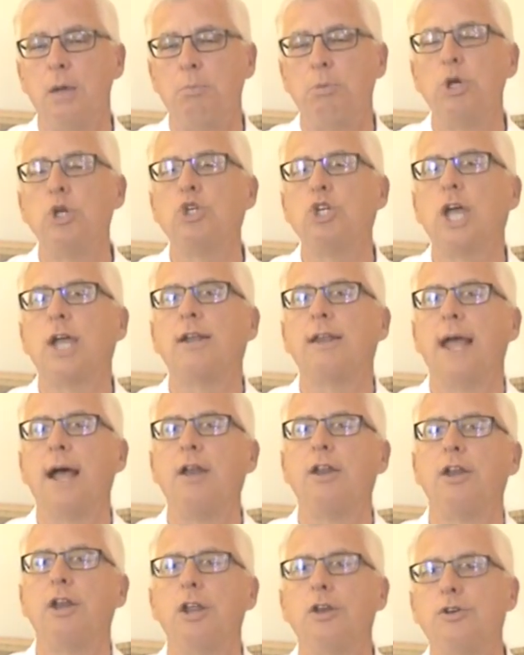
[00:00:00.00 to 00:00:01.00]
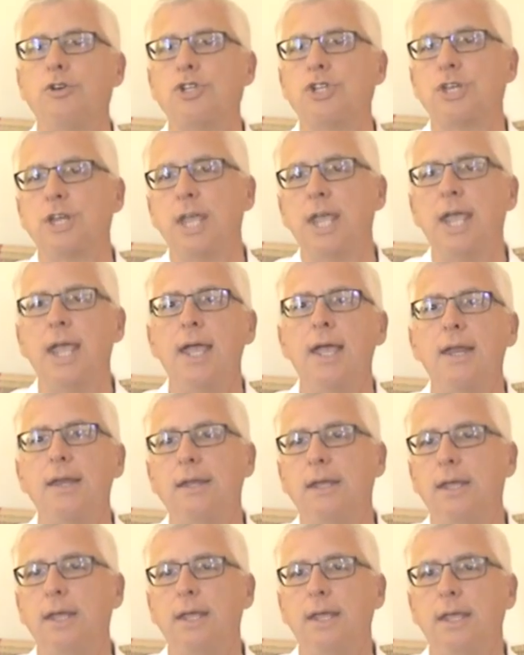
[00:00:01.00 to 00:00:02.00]
project out and
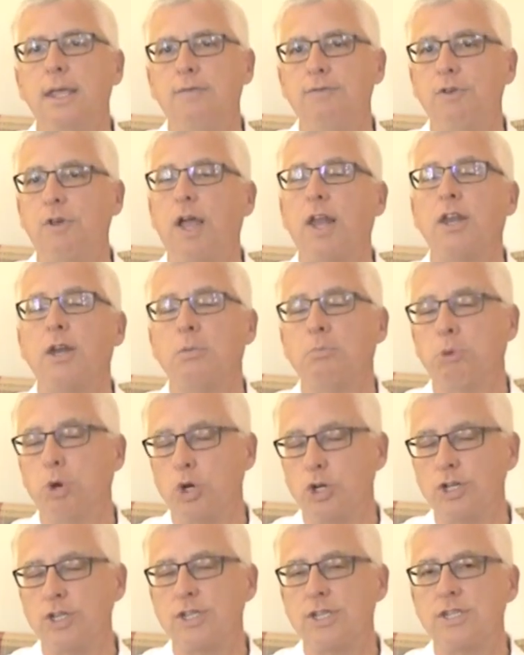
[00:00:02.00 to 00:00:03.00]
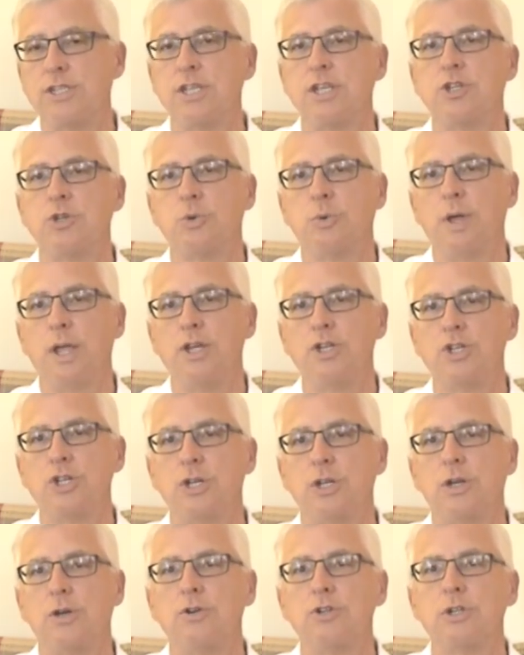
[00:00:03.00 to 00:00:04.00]
understand if you've got an emergency
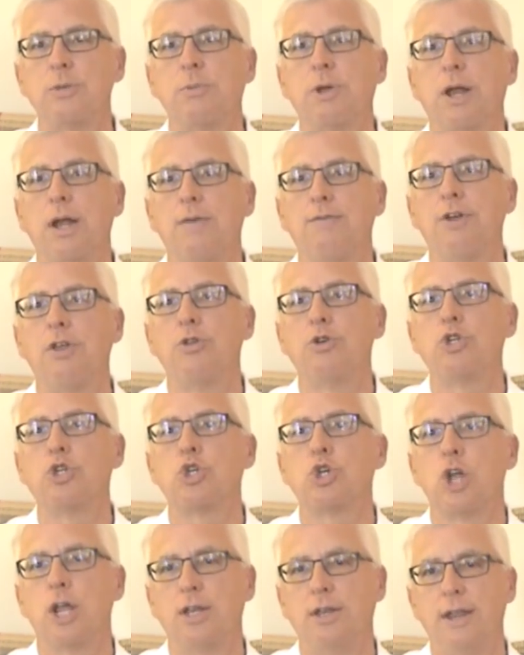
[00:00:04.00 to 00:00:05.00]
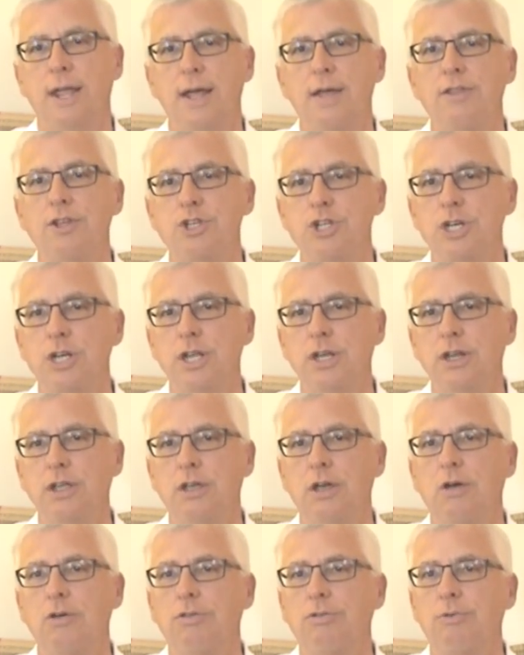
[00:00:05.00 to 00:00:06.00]
situation or some kind of other shutdown that you need to
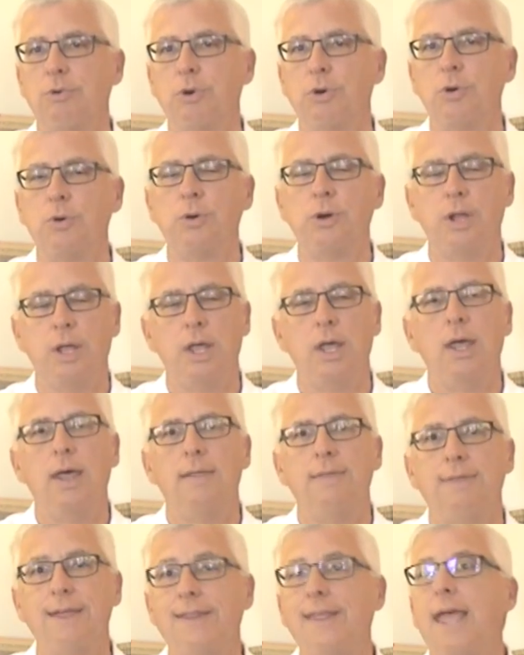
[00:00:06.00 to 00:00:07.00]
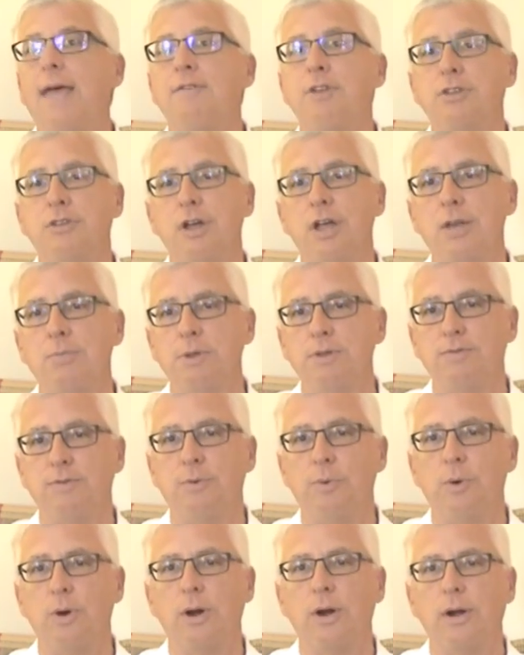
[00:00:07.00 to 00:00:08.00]
go through that they haven't done
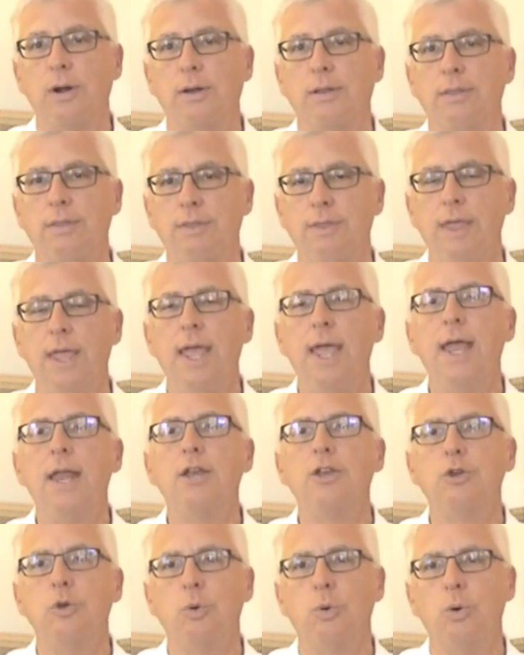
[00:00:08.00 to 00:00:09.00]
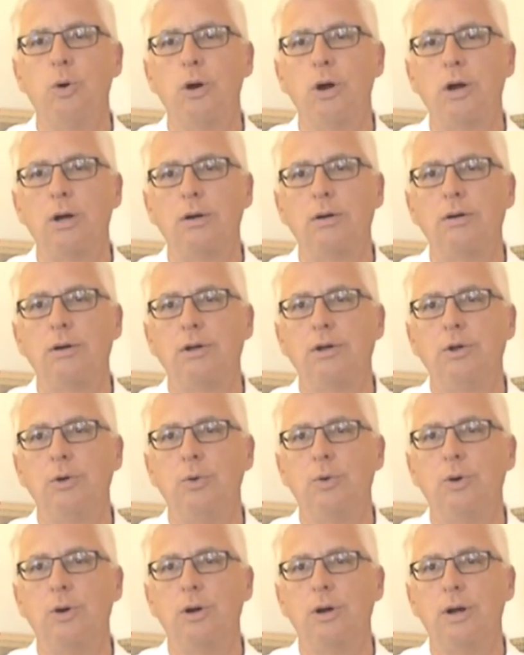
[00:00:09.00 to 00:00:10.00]
before, then your
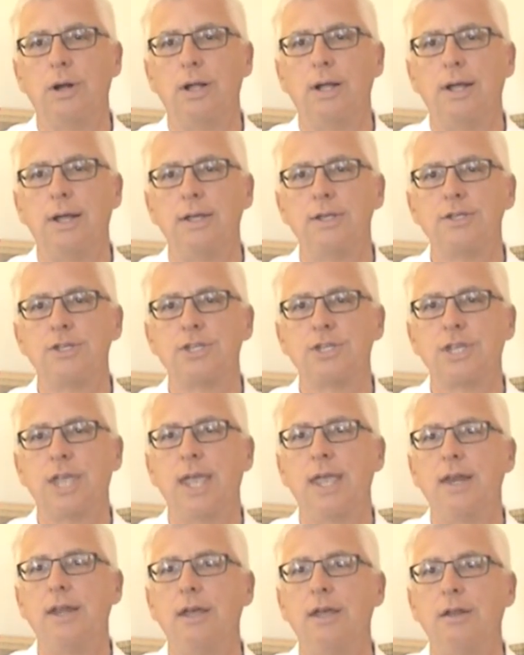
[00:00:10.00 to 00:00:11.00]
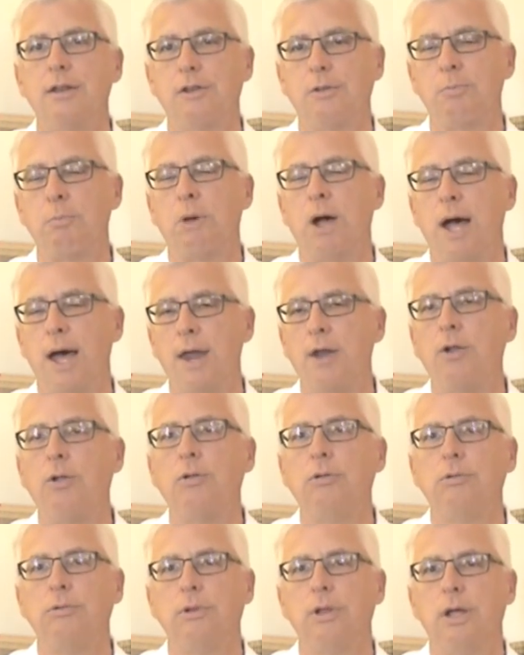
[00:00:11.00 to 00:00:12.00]
your uh, SCADA
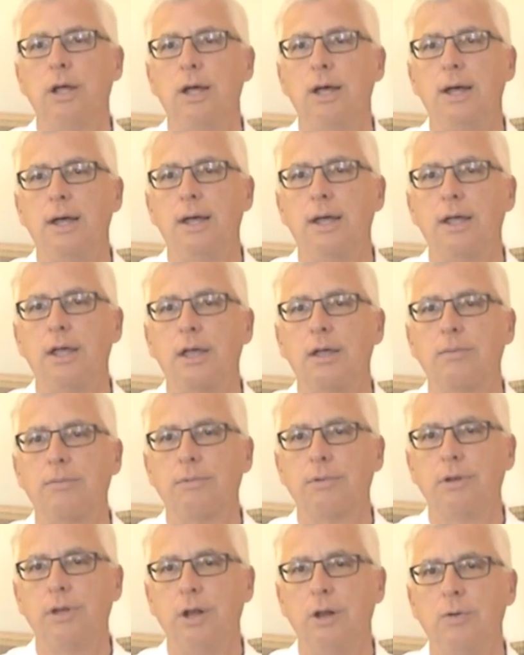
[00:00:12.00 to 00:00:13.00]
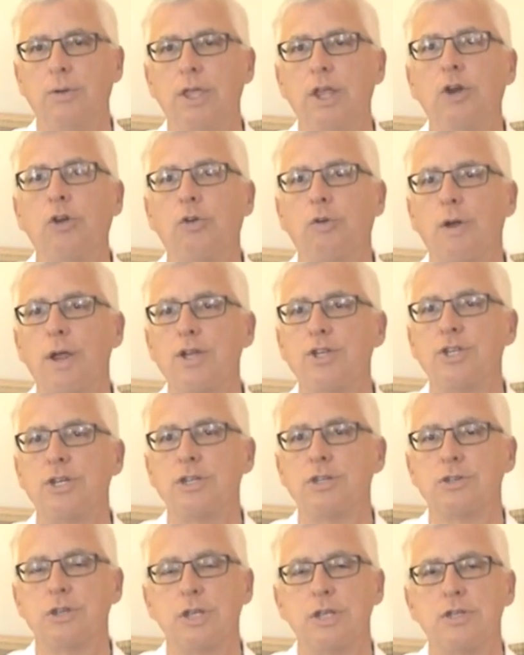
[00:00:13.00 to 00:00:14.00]
model, uh, you know,
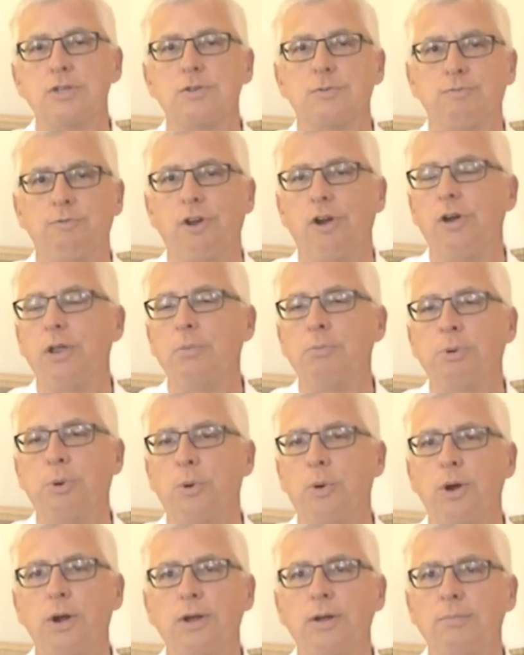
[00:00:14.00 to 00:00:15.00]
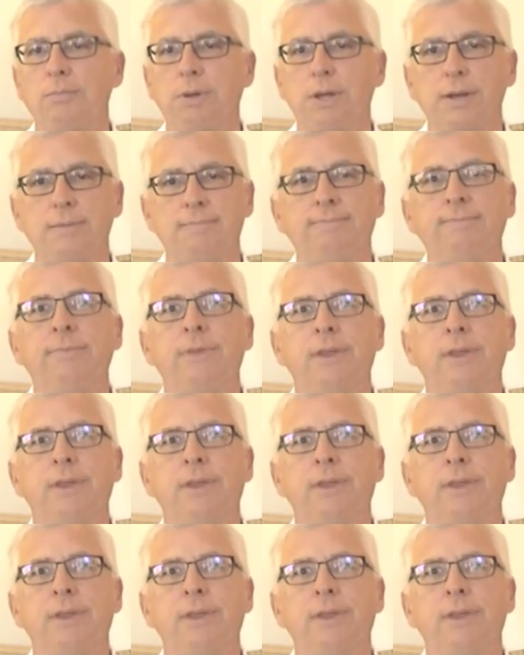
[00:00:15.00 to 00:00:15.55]
integration is, is very important. But